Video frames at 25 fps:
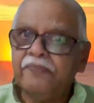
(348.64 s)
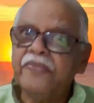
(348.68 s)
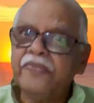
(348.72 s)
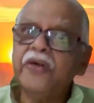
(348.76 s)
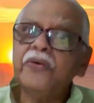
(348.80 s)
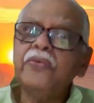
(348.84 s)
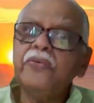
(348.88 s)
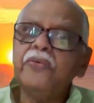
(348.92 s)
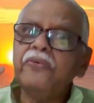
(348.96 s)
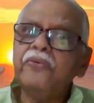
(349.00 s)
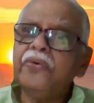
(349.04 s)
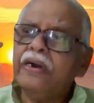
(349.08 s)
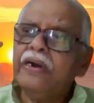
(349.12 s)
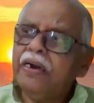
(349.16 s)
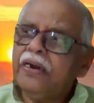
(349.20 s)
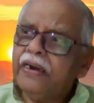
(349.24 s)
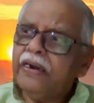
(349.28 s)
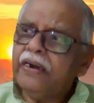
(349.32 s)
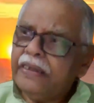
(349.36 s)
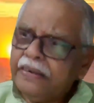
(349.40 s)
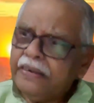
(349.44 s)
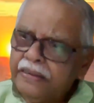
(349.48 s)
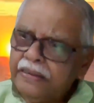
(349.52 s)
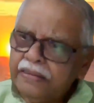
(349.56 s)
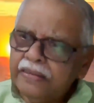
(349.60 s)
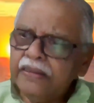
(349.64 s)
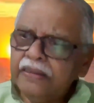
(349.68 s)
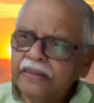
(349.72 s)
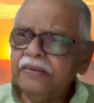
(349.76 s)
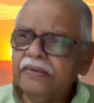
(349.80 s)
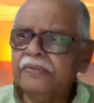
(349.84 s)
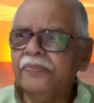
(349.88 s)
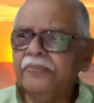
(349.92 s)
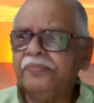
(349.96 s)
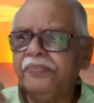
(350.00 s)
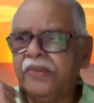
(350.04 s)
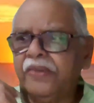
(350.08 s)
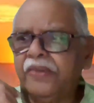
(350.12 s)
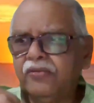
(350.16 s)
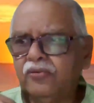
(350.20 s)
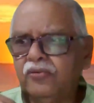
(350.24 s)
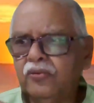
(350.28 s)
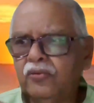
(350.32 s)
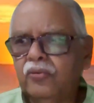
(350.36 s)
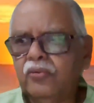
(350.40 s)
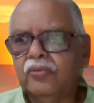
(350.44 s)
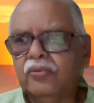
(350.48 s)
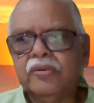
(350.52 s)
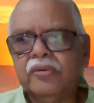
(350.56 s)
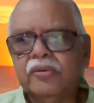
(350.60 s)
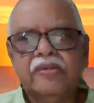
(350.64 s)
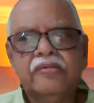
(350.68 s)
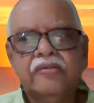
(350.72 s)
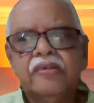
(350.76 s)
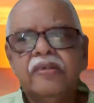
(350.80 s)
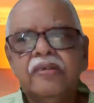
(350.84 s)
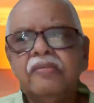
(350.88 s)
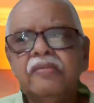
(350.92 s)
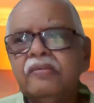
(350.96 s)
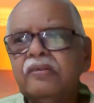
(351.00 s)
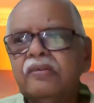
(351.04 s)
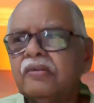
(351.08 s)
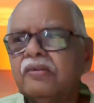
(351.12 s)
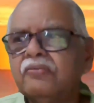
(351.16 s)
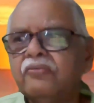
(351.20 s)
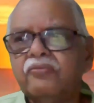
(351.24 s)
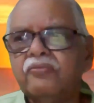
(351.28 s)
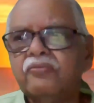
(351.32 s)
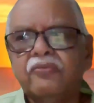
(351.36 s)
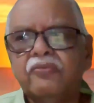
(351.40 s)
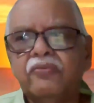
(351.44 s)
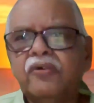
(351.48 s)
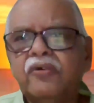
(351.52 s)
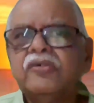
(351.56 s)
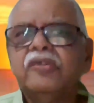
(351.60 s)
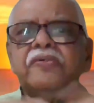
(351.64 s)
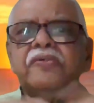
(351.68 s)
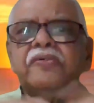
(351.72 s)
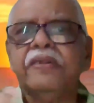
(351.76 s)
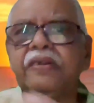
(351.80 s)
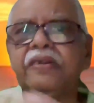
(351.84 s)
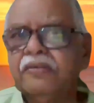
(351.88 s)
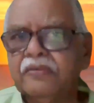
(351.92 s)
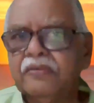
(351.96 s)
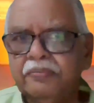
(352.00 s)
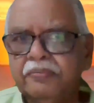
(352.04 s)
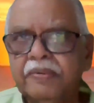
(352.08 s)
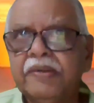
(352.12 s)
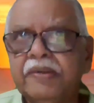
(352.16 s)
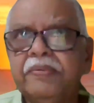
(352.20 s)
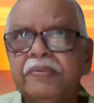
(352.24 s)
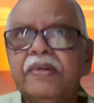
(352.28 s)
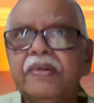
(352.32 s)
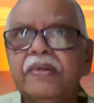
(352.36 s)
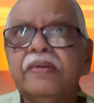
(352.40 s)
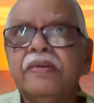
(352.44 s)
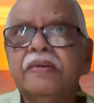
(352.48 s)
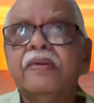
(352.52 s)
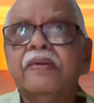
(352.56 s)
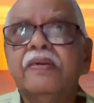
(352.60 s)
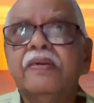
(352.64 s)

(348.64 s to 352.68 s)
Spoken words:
Now, another, so he says, whatever it may be,